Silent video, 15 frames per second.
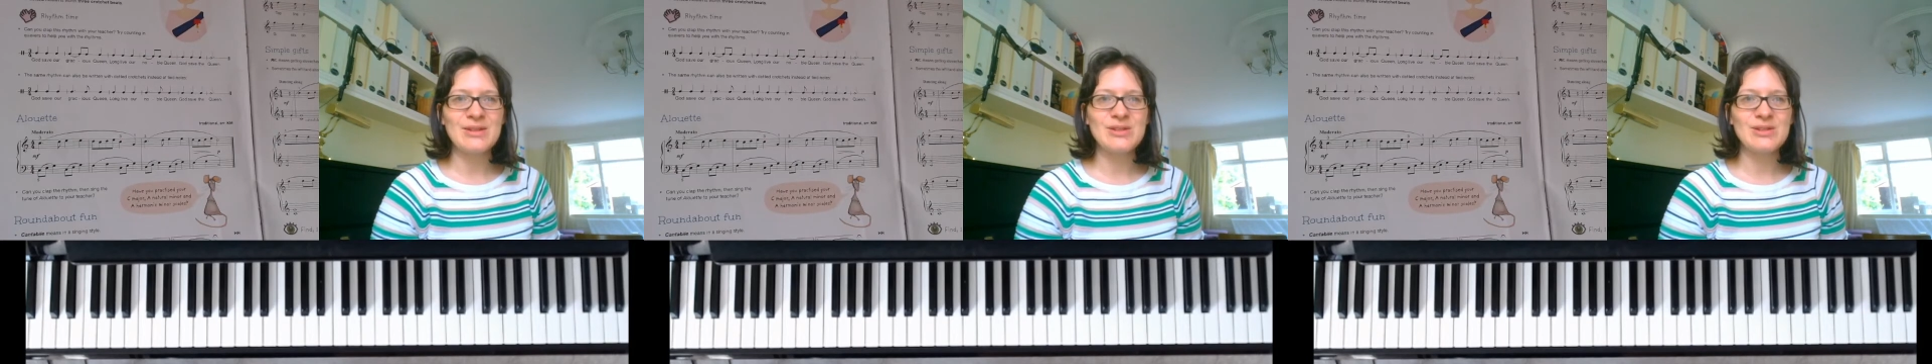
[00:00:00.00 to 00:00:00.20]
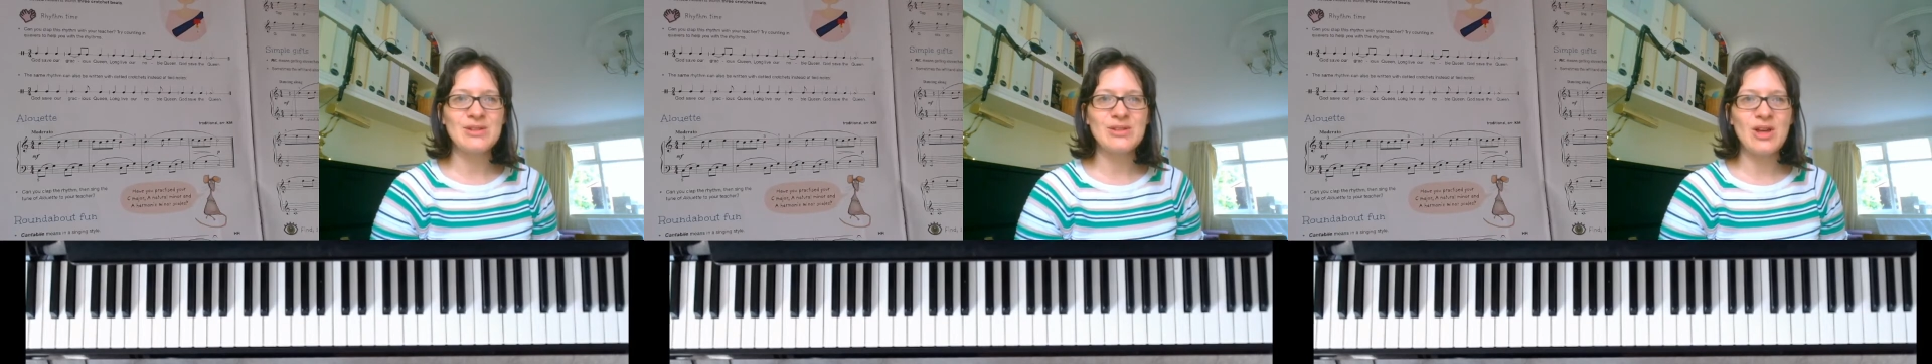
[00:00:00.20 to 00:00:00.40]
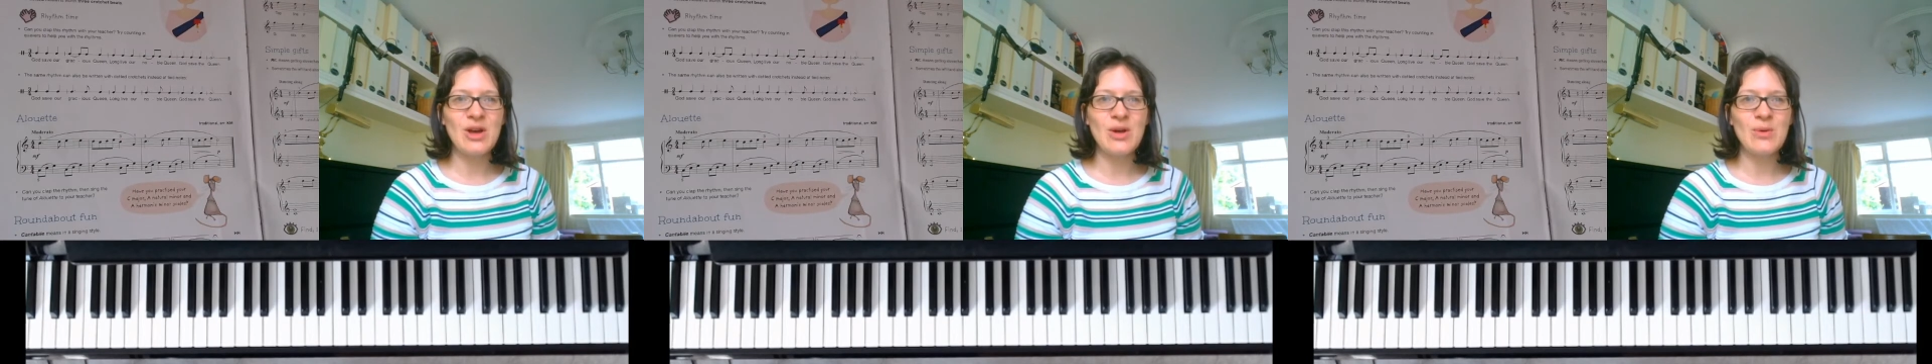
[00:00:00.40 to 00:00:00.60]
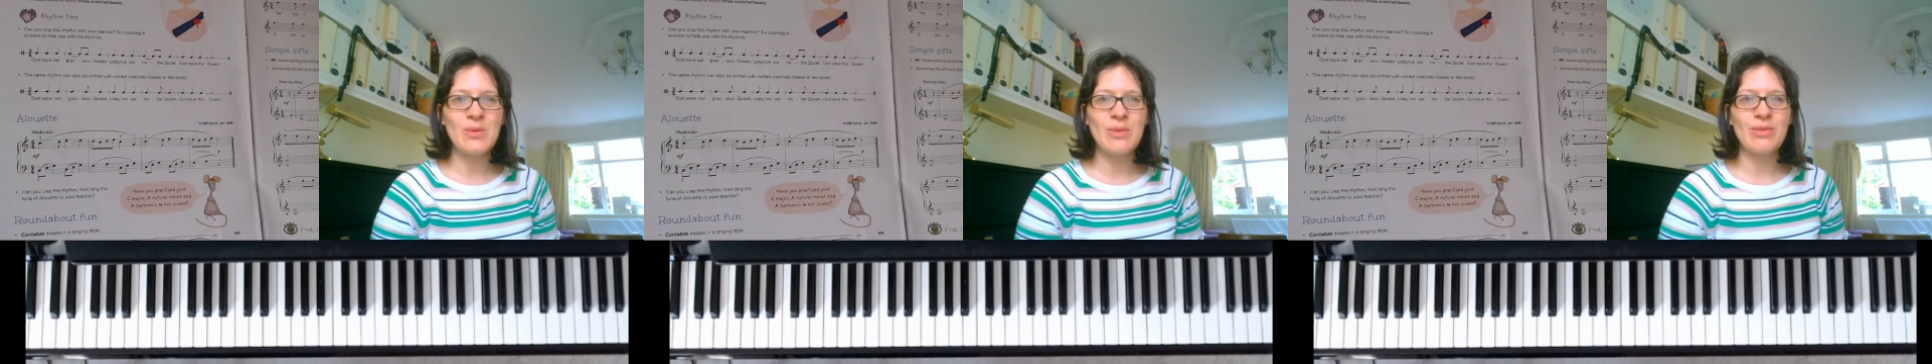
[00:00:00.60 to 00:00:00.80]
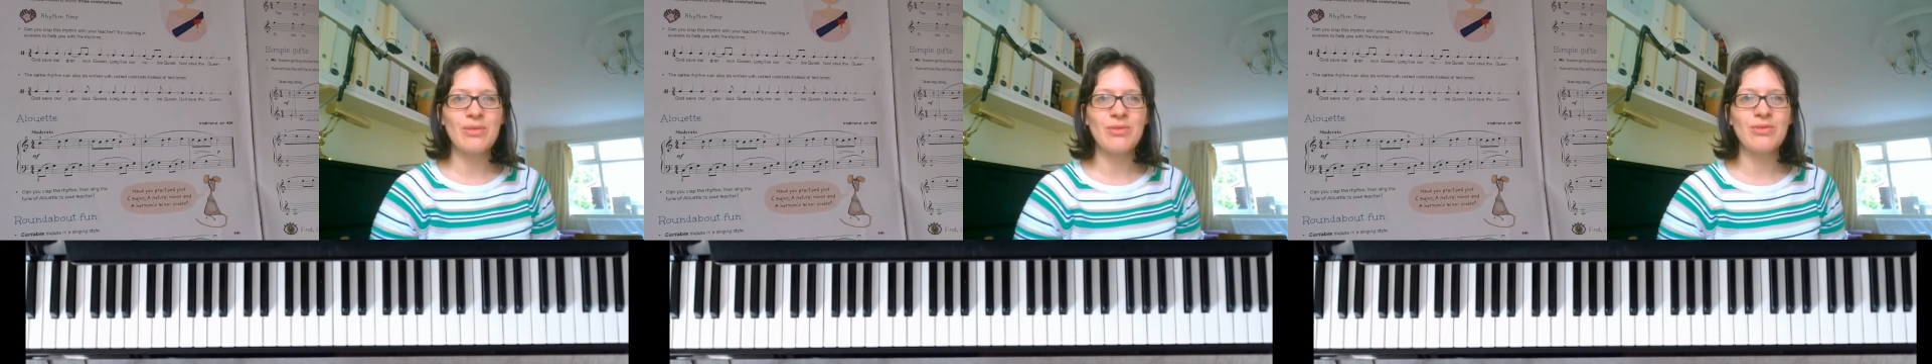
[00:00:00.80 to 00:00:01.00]
So
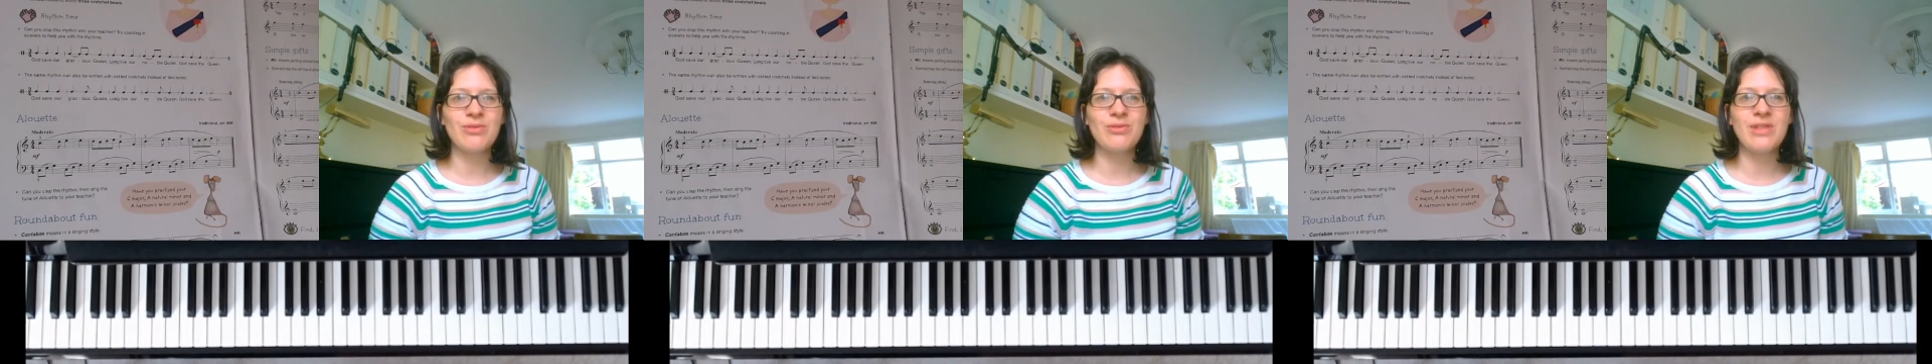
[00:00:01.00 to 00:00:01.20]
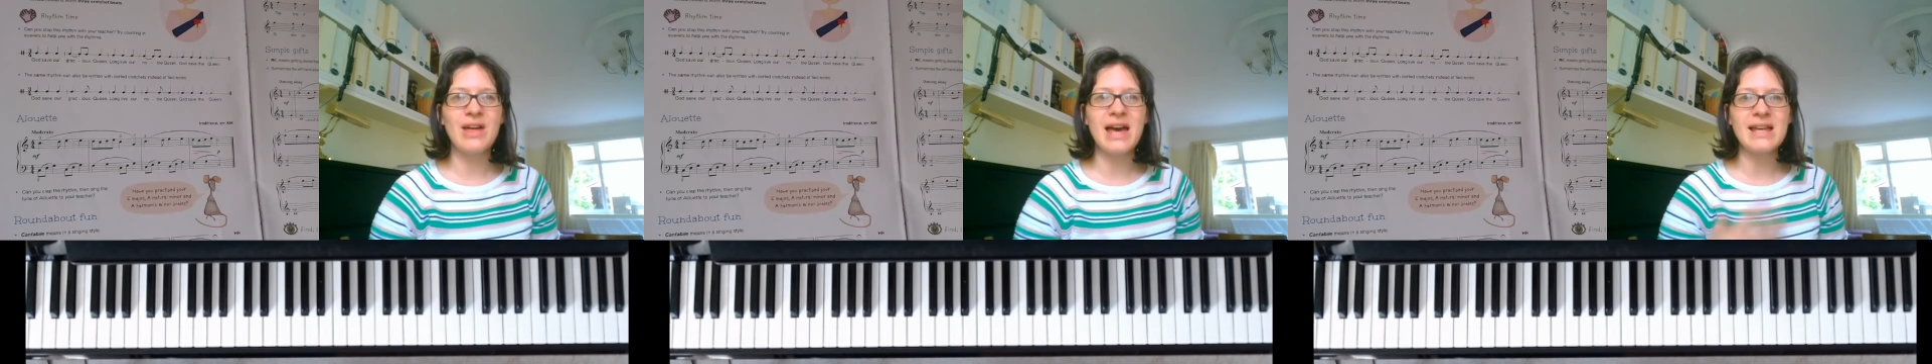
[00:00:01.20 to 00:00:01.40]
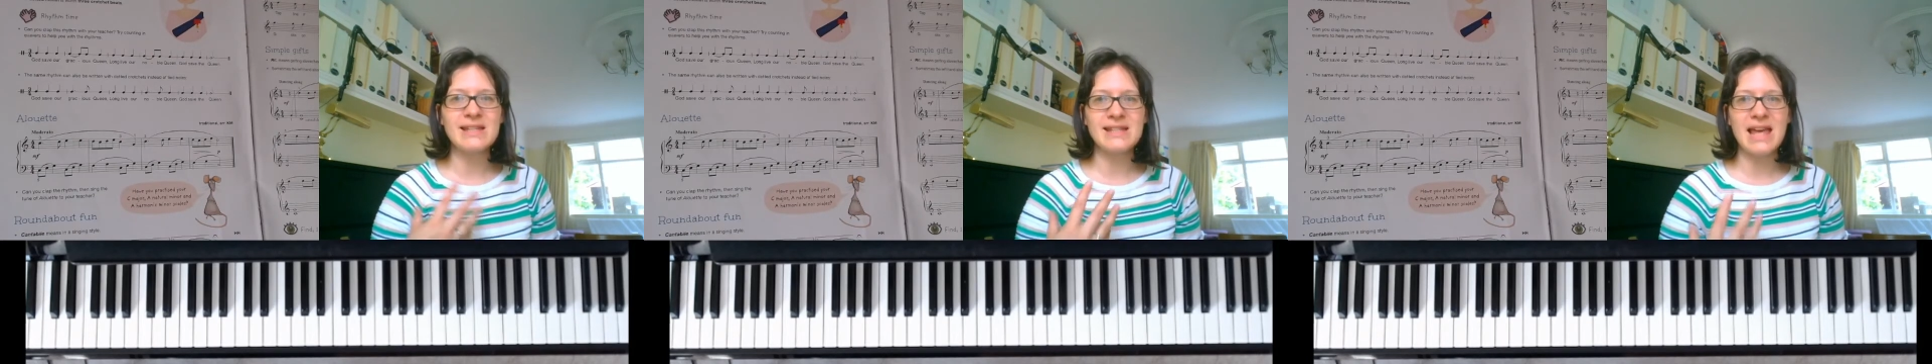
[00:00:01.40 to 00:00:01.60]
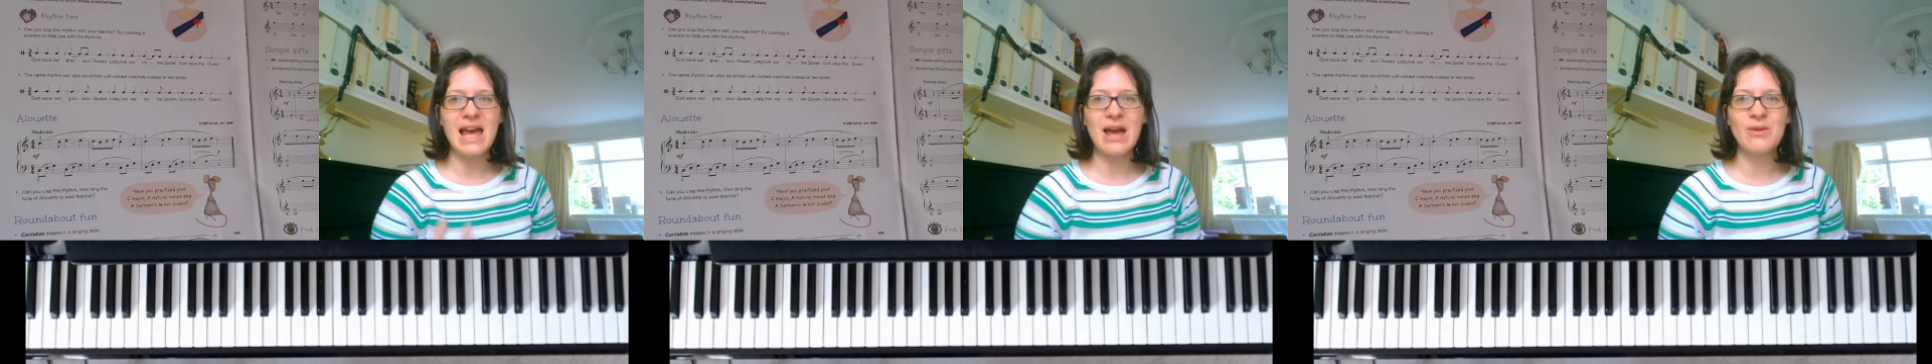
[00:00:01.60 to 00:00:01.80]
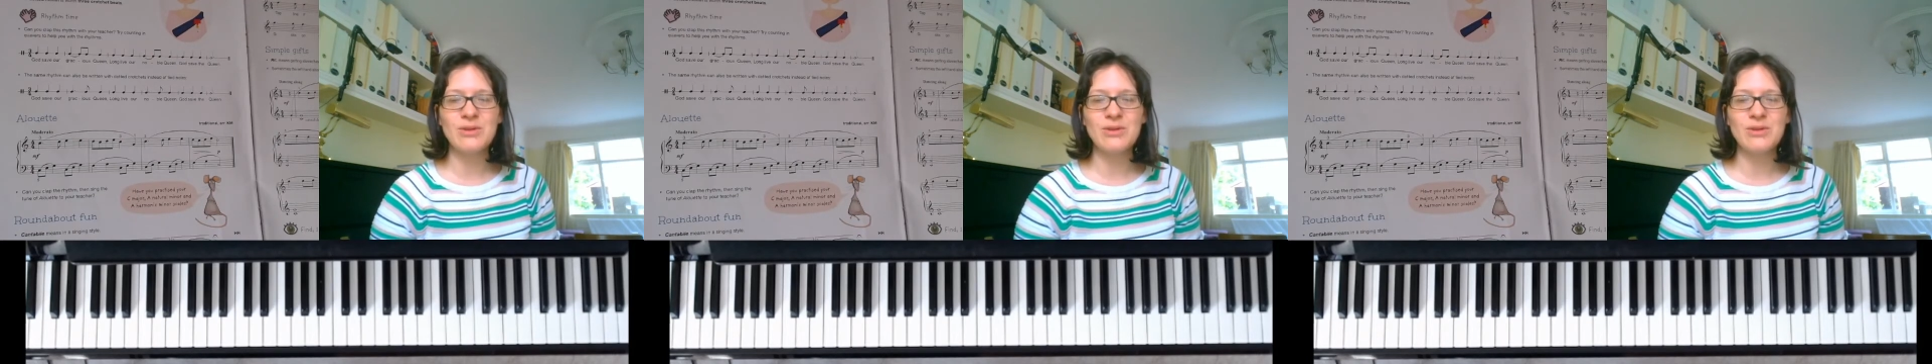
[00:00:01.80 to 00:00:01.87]
that's how